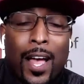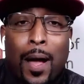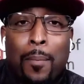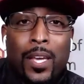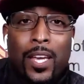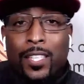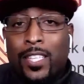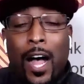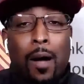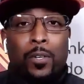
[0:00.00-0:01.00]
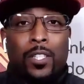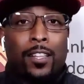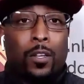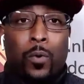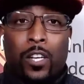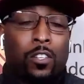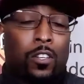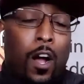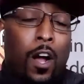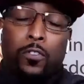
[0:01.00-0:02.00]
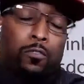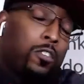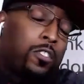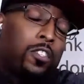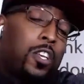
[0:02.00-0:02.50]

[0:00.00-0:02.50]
I mean, it's almost like the Western Conference versus the